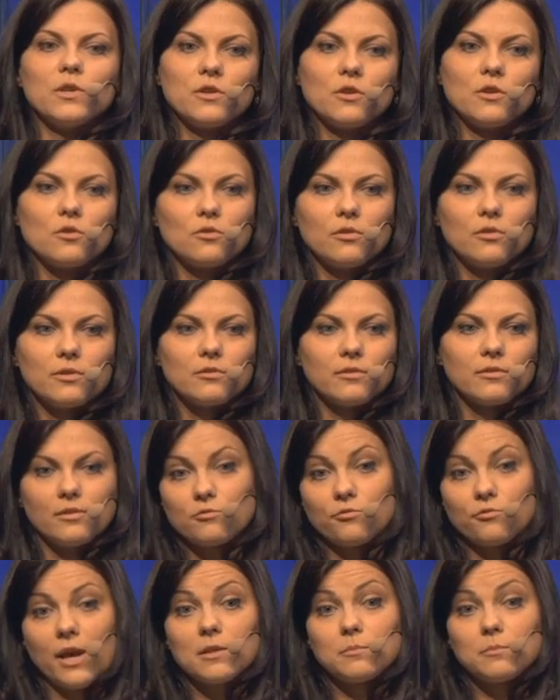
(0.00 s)

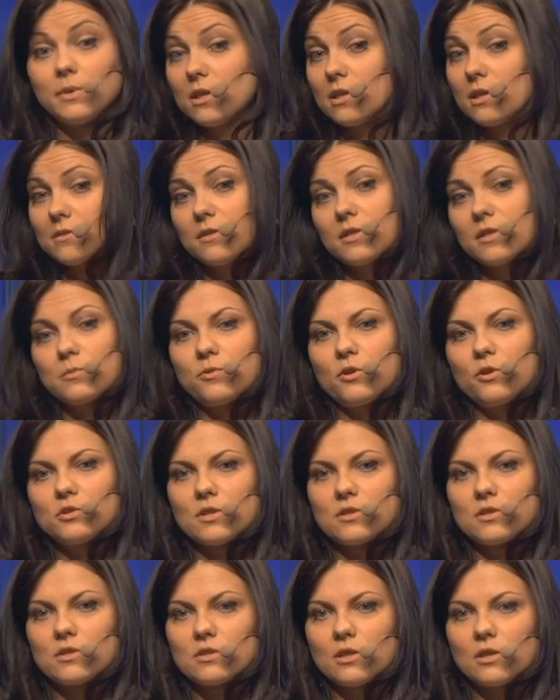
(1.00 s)
window, right? Because this
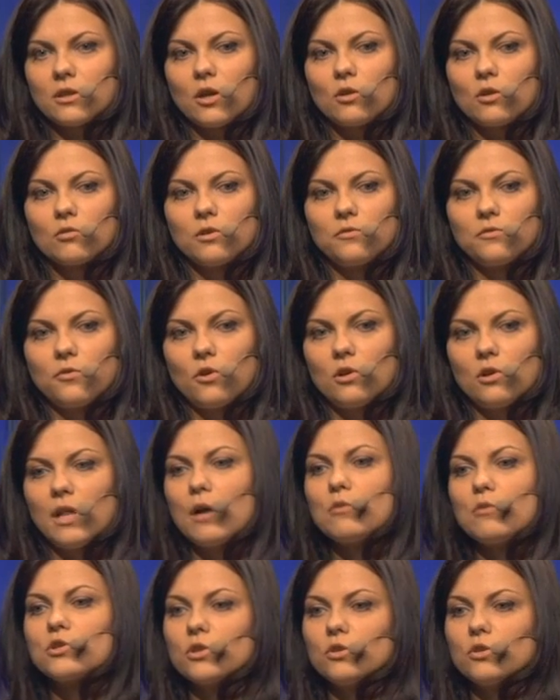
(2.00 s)
process is not only for
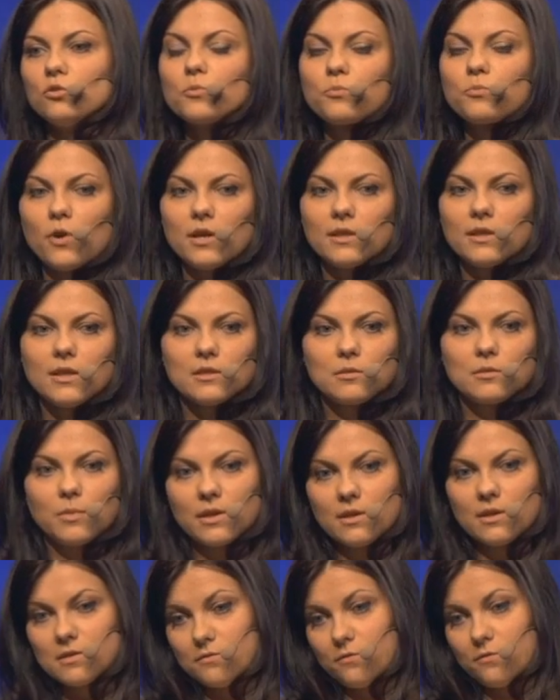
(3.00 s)
launching new product,
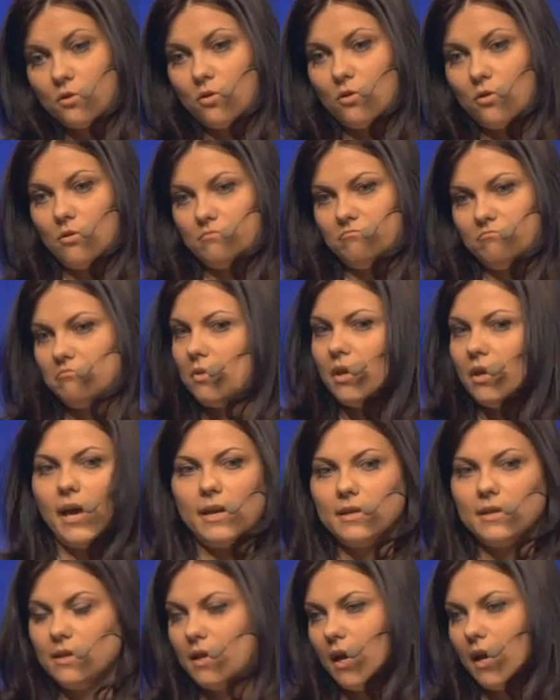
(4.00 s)
but it's for
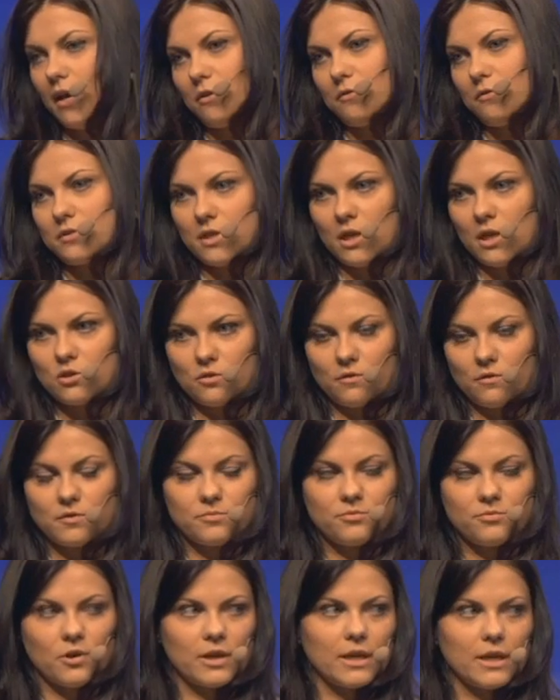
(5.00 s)
any kind of stage of
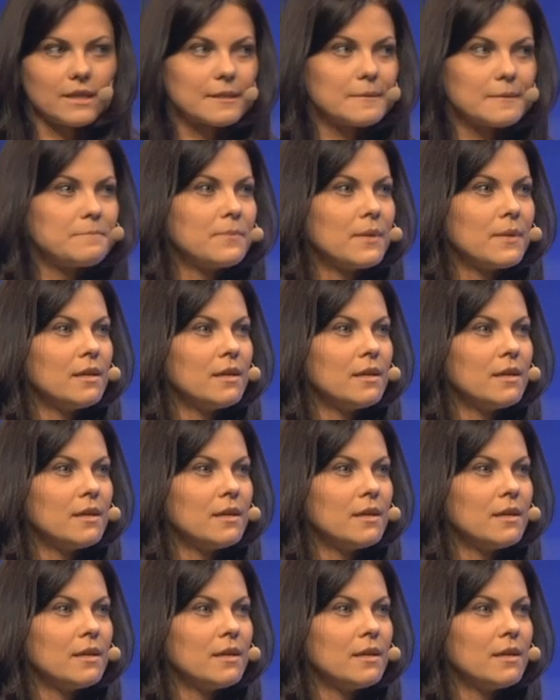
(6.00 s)
the product.